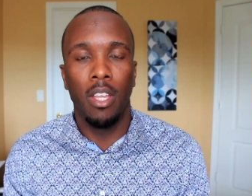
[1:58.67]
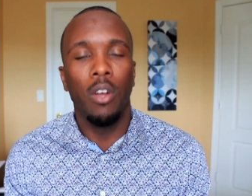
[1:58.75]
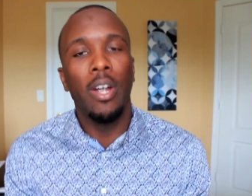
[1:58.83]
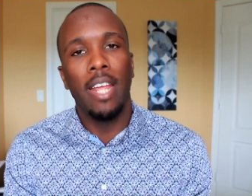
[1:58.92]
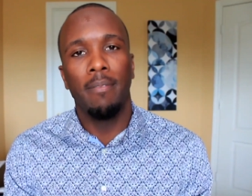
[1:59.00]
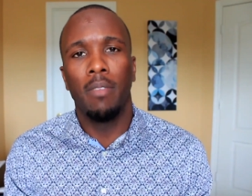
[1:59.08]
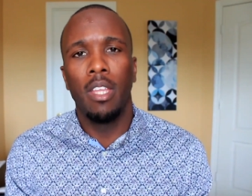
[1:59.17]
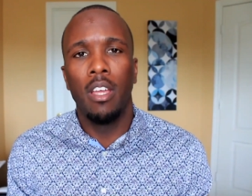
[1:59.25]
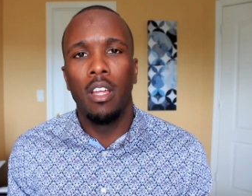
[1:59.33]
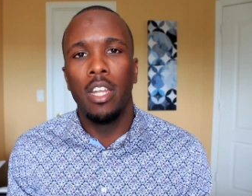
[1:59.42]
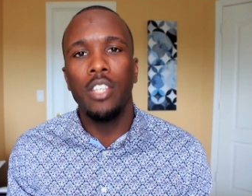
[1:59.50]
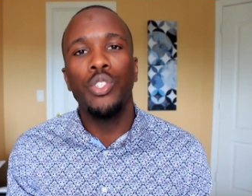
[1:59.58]
All right,
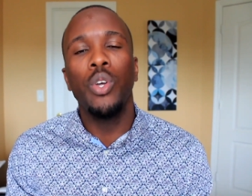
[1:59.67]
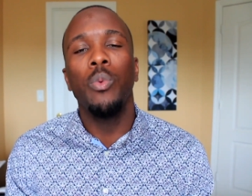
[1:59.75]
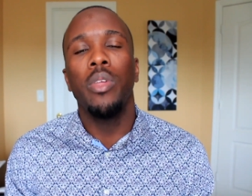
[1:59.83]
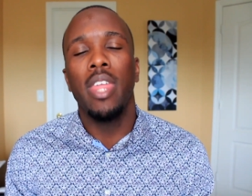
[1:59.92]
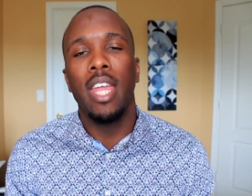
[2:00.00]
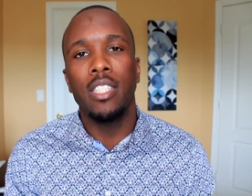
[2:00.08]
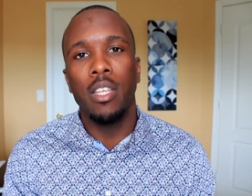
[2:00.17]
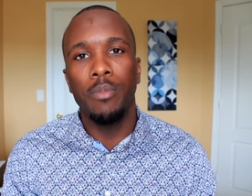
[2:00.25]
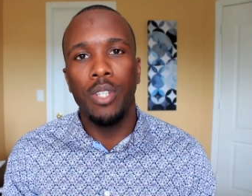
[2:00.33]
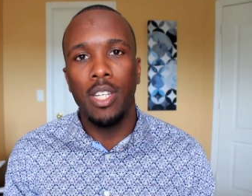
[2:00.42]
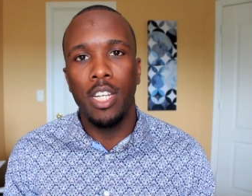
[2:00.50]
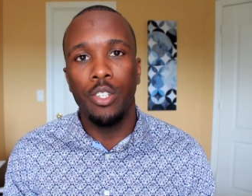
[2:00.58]
let's go with the
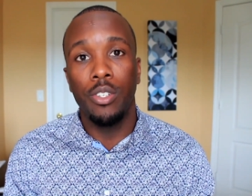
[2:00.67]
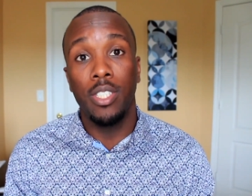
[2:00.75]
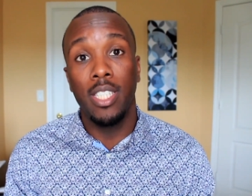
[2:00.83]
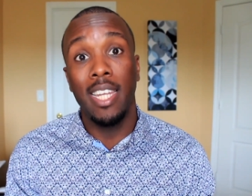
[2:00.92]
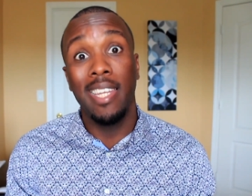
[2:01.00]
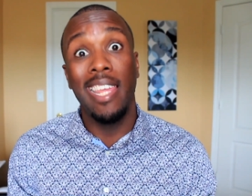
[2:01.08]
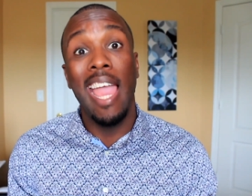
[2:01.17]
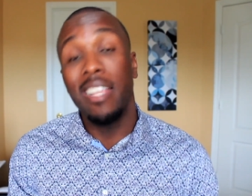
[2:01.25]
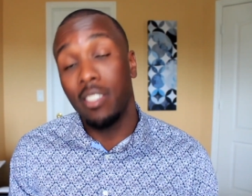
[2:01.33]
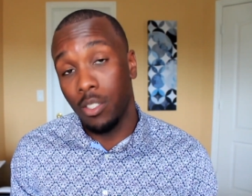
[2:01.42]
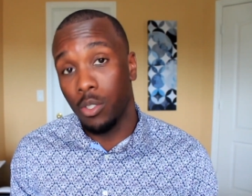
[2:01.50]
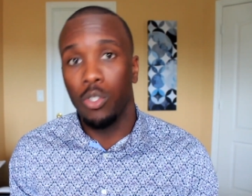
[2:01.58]
assumption that you just said
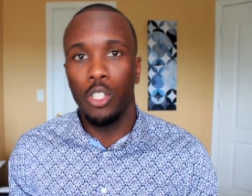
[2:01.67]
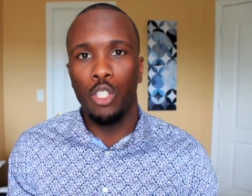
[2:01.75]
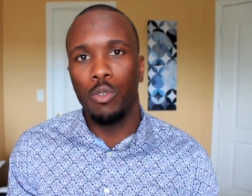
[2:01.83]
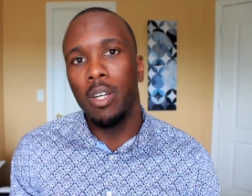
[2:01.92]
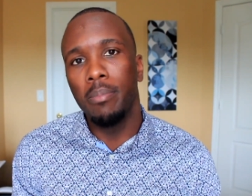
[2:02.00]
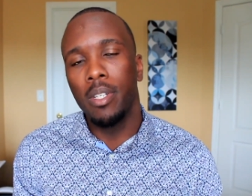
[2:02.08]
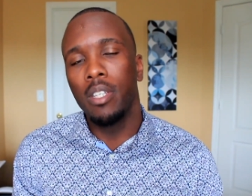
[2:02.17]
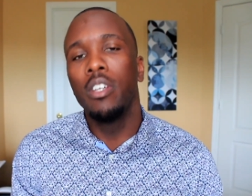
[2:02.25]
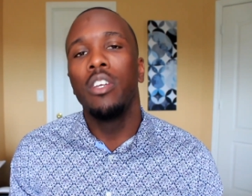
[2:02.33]
yes to the script.